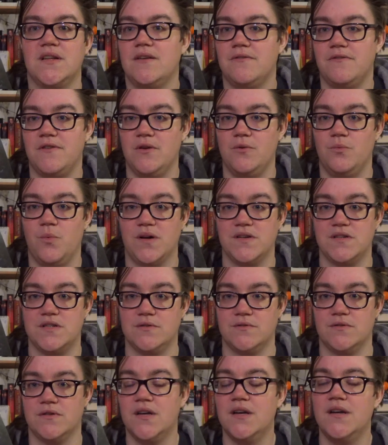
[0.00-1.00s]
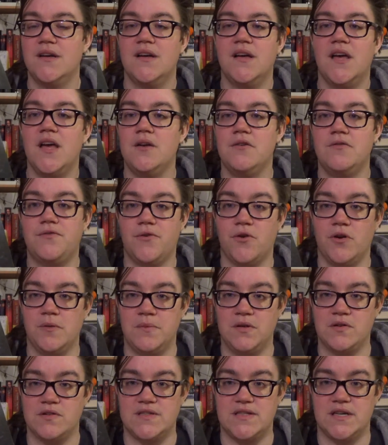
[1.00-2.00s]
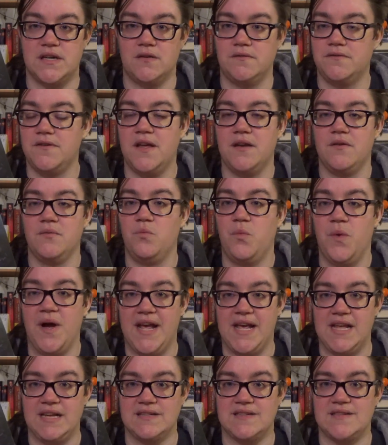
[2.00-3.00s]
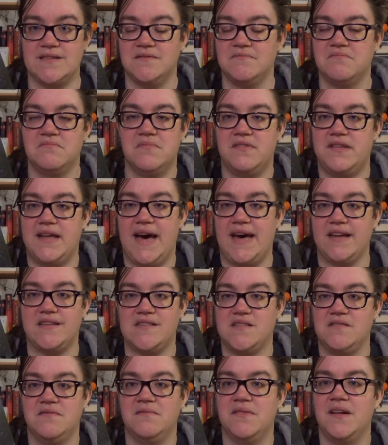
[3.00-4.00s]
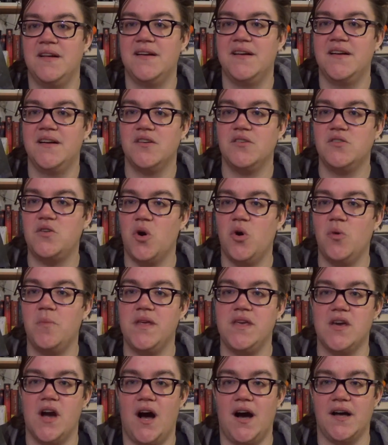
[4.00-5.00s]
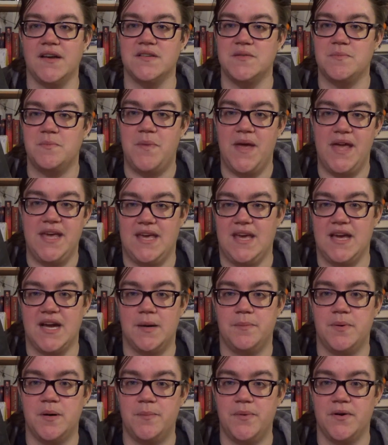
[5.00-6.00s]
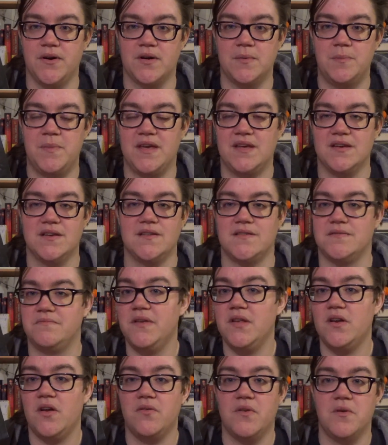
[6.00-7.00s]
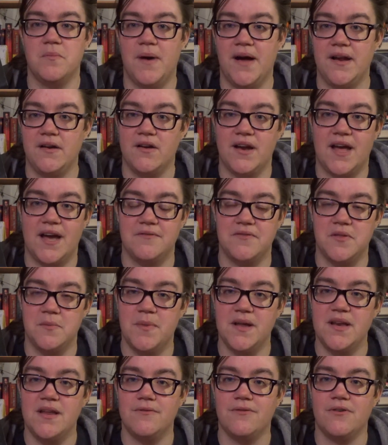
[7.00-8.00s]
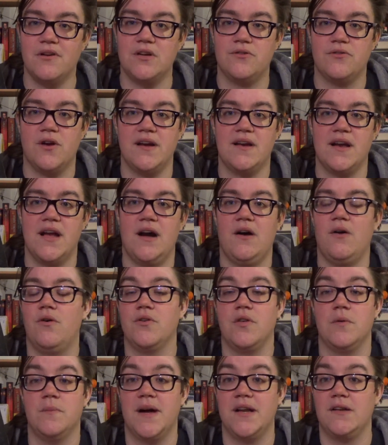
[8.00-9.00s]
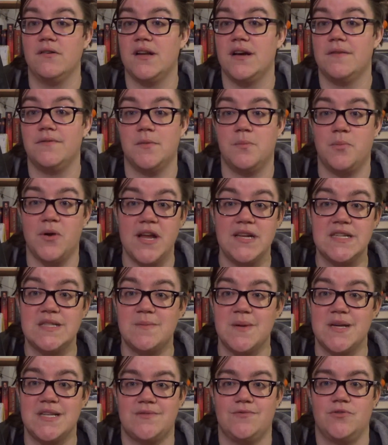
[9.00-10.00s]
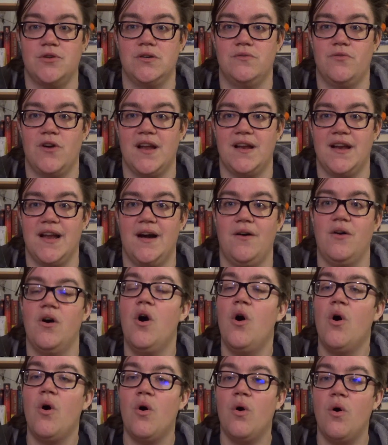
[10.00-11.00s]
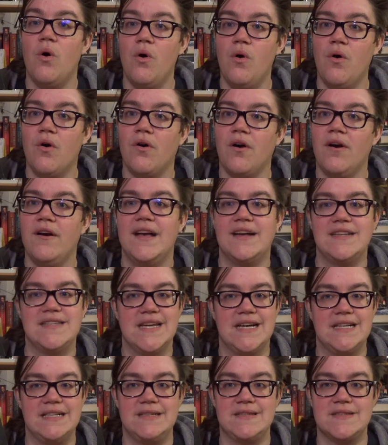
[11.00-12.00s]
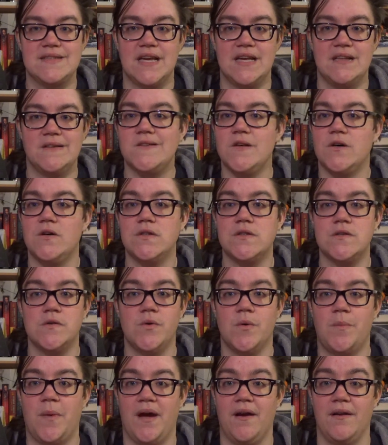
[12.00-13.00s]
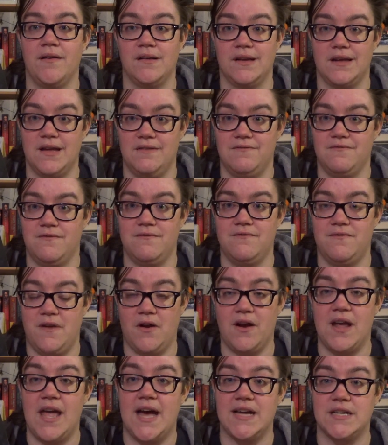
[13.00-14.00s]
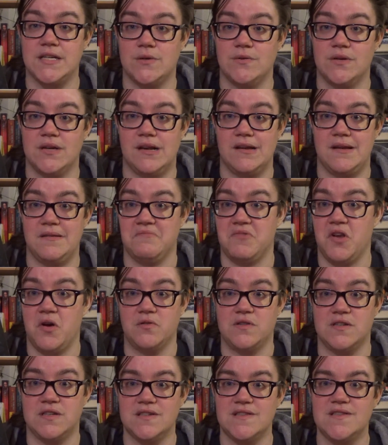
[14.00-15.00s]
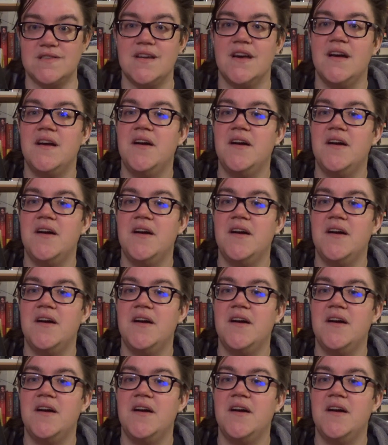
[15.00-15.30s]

if you want to inform yourself in ways that go beyond picking up a book, because, you know, you might not have the money for it right now, or you might not have the brain space for it right now, or, as Helen Scales also apparently very adequately noticed,